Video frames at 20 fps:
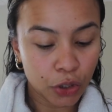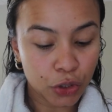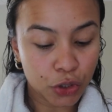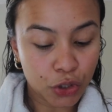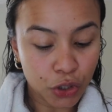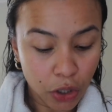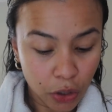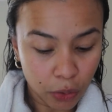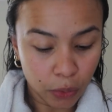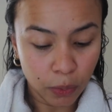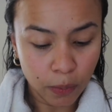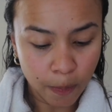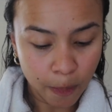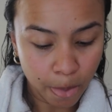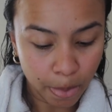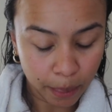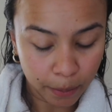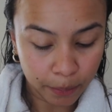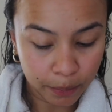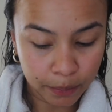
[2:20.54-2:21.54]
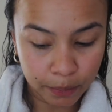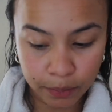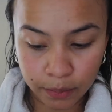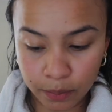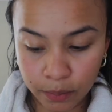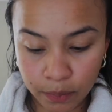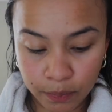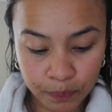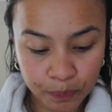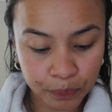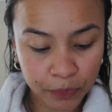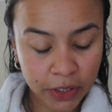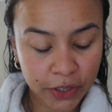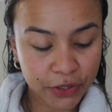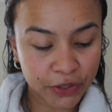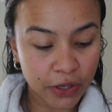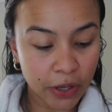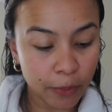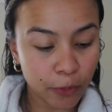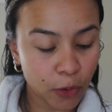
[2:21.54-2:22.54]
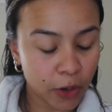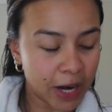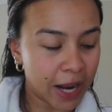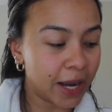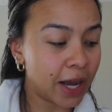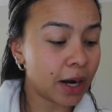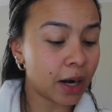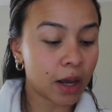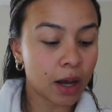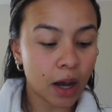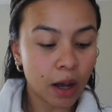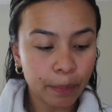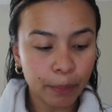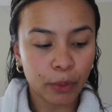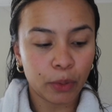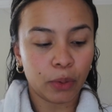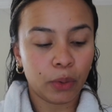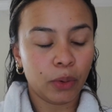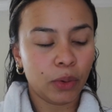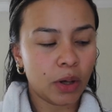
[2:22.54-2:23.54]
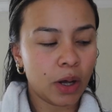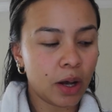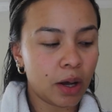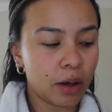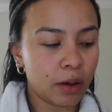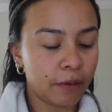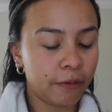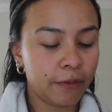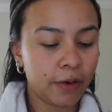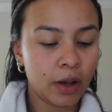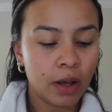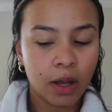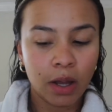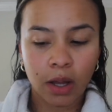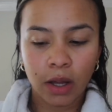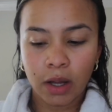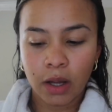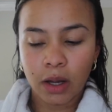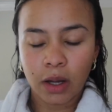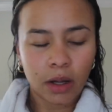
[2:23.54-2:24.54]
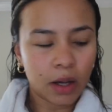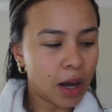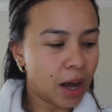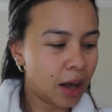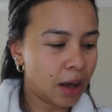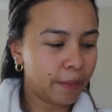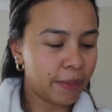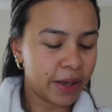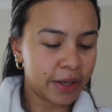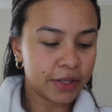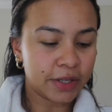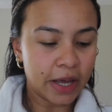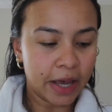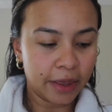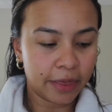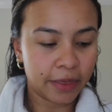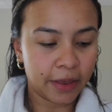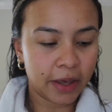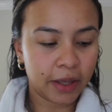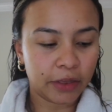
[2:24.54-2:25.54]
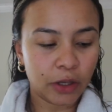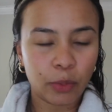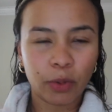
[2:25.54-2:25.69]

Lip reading: So someone, I got a couple of comments, I think.